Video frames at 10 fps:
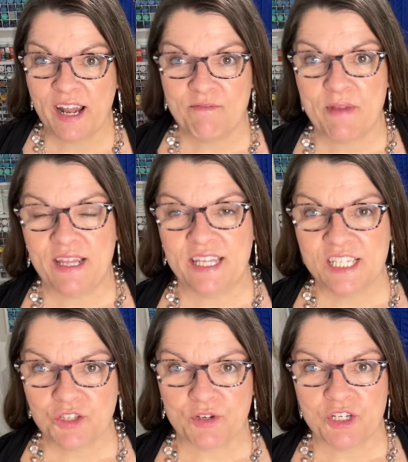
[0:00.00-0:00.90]
I've made
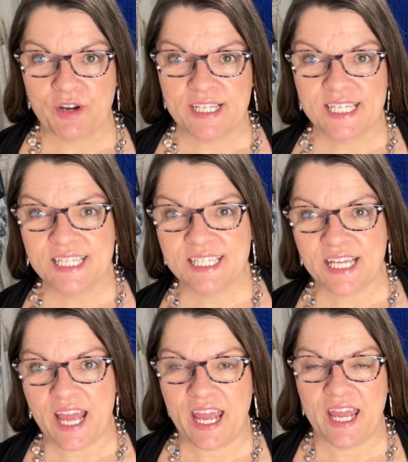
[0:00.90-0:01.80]
these three dresses
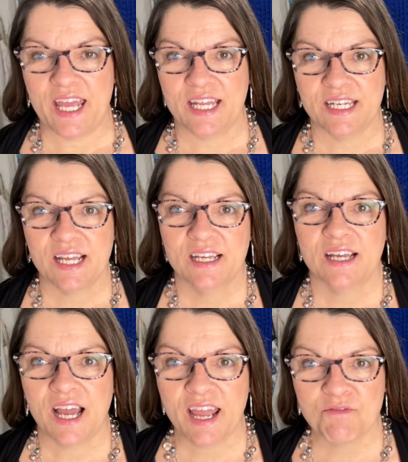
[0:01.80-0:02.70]
and
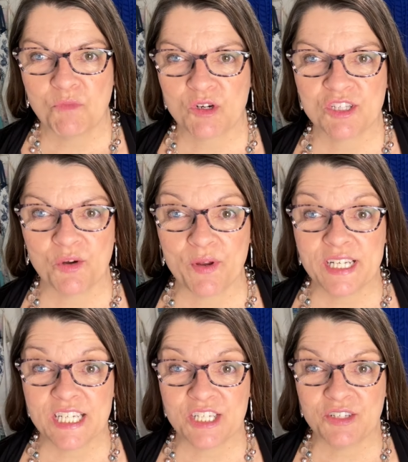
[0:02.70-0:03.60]
I have more sewing
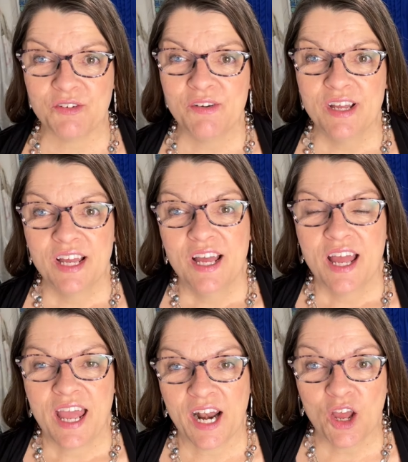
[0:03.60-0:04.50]
to do.
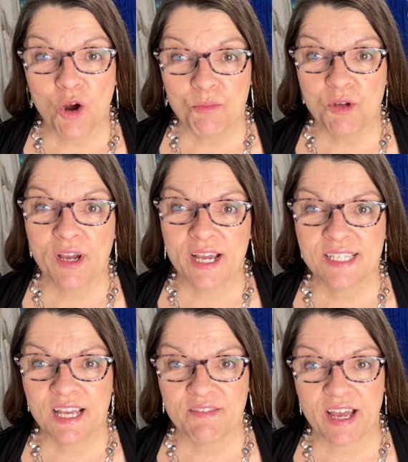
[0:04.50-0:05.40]
And I hope you
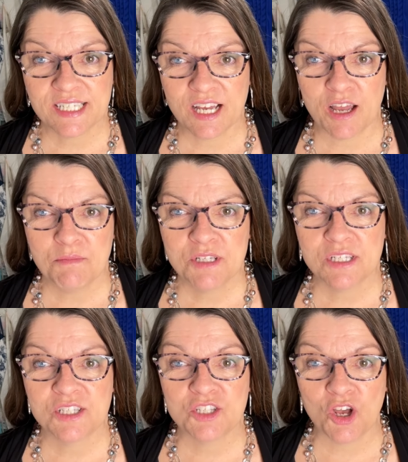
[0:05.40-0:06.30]
guys have had time
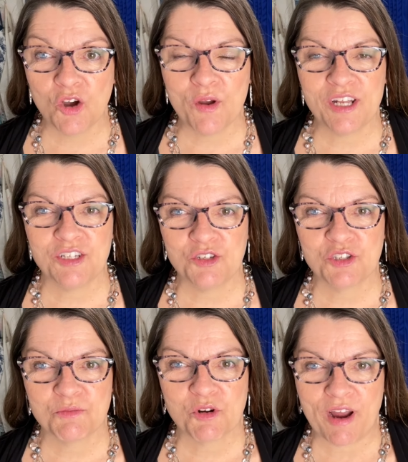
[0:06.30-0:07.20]
to sew and do
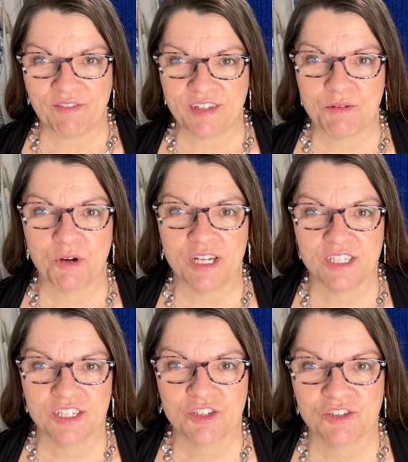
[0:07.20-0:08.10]
some crafting
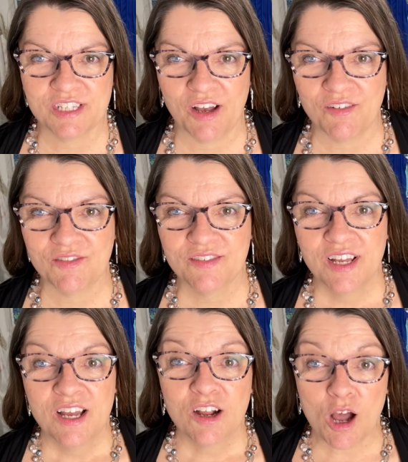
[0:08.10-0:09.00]
projects yourself.
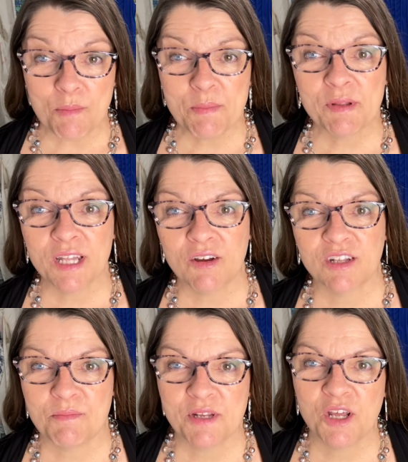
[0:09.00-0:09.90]
Comment below and
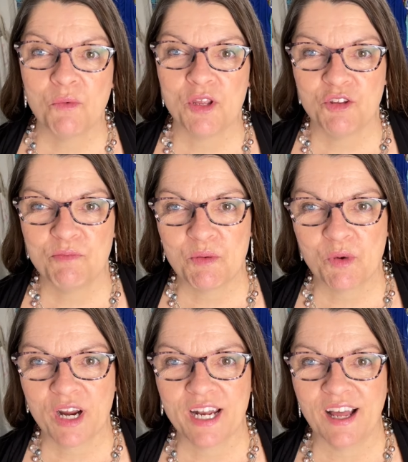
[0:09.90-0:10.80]
let me know what you've been
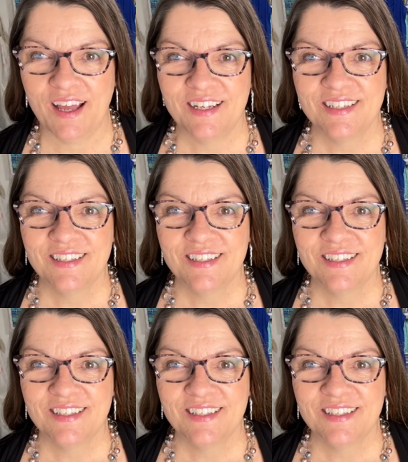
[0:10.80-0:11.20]
working on.